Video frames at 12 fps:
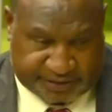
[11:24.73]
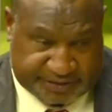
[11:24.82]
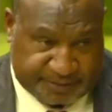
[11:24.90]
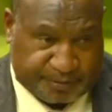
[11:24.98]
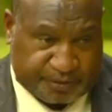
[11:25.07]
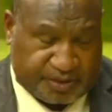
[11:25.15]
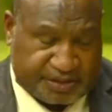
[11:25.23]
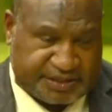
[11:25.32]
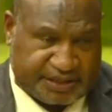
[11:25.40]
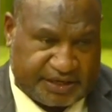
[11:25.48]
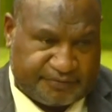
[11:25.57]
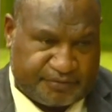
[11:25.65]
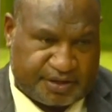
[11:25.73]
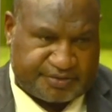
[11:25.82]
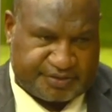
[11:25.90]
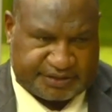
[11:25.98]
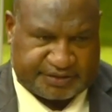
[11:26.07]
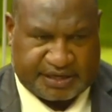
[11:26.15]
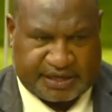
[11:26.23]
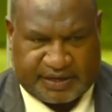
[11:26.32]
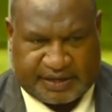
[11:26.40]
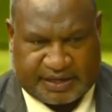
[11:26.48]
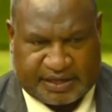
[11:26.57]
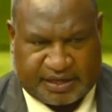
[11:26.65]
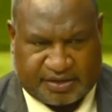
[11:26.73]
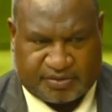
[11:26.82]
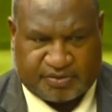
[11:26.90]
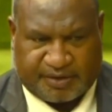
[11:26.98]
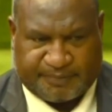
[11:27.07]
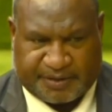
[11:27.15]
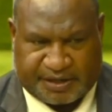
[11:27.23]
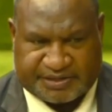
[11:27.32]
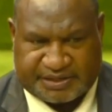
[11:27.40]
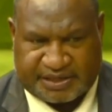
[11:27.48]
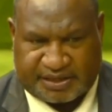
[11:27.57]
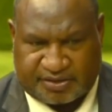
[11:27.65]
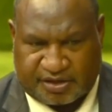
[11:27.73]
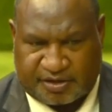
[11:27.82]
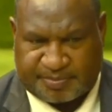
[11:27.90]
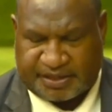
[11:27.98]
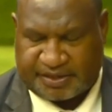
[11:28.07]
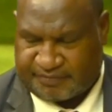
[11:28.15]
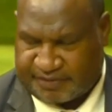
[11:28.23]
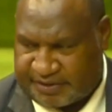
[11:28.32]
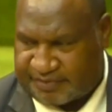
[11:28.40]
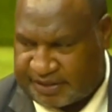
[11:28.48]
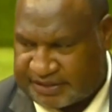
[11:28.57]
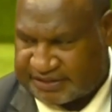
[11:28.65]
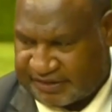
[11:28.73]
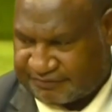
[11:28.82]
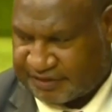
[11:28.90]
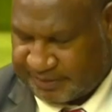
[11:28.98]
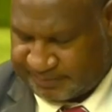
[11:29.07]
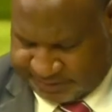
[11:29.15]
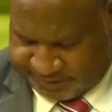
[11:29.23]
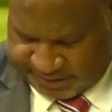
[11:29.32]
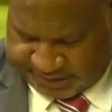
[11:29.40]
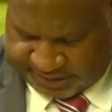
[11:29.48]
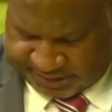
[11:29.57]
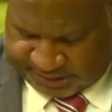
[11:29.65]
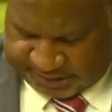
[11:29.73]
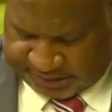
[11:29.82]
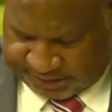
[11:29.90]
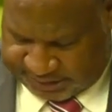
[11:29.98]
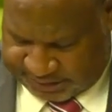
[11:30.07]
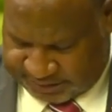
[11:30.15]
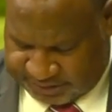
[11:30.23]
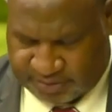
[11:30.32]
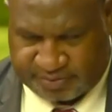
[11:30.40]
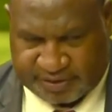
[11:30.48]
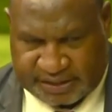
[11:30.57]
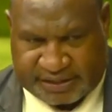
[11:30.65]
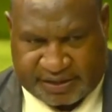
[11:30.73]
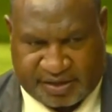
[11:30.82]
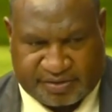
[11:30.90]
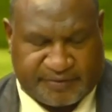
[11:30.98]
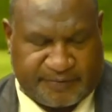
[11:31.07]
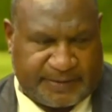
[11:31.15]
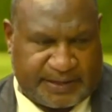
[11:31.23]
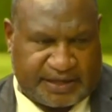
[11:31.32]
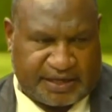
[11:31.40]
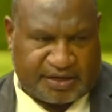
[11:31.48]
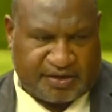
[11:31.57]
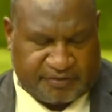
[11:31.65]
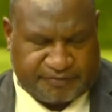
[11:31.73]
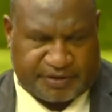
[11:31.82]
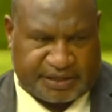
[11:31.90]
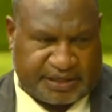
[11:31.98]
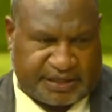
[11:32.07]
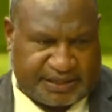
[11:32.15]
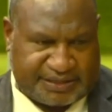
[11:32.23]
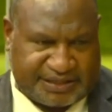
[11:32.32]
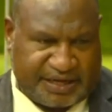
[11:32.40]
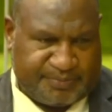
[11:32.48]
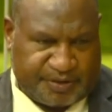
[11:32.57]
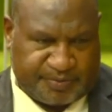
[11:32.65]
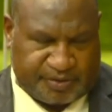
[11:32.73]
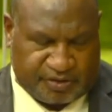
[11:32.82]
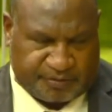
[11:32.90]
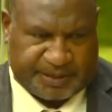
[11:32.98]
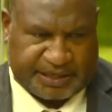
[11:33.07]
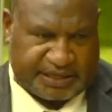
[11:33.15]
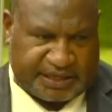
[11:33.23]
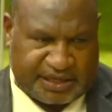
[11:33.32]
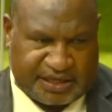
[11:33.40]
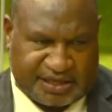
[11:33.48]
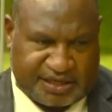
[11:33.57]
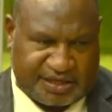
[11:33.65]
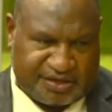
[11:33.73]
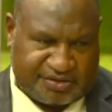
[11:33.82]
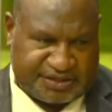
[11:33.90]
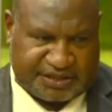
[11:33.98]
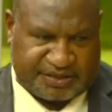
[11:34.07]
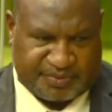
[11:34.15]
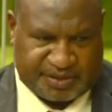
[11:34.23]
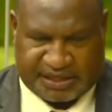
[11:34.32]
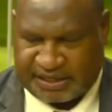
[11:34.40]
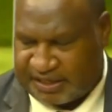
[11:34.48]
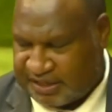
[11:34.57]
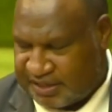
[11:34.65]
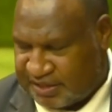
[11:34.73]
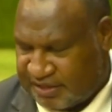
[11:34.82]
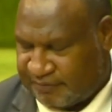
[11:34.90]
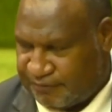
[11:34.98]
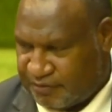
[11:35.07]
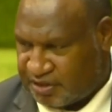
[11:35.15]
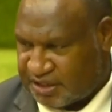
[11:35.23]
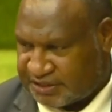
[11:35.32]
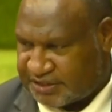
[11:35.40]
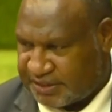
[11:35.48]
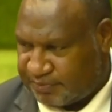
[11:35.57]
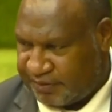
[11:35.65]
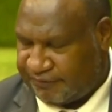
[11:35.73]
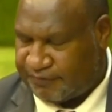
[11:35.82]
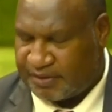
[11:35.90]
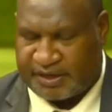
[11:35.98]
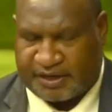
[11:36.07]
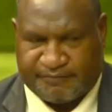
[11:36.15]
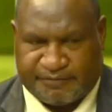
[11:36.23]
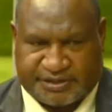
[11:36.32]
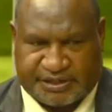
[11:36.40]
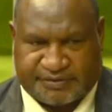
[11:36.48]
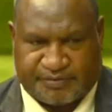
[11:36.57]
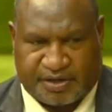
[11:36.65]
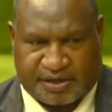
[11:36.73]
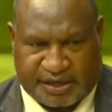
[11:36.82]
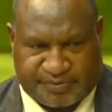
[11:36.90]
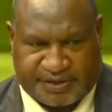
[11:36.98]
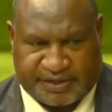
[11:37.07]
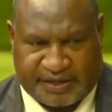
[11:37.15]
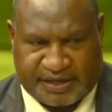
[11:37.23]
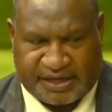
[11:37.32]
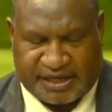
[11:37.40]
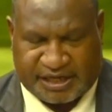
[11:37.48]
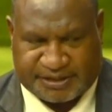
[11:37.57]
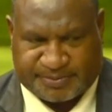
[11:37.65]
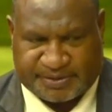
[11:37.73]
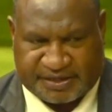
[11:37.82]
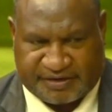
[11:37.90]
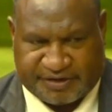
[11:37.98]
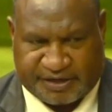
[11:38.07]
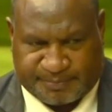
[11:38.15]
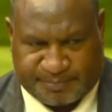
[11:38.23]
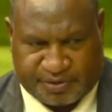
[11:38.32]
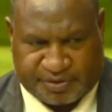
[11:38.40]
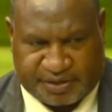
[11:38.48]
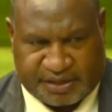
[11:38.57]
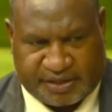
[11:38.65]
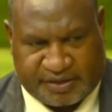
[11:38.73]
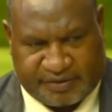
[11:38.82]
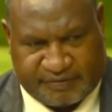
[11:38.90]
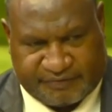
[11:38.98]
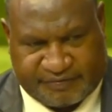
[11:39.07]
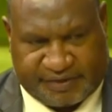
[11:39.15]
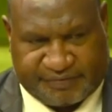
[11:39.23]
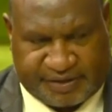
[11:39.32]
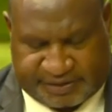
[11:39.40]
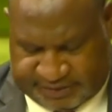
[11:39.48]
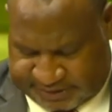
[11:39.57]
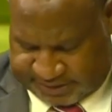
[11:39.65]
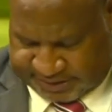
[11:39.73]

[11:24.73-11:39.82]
support once again for our treasurer, who are managing economy in very, very tough times. Let us all rally around, and hopefully in time when we look back, you see whether the focus that we've envisaged for our country has been delivered upon 5 years,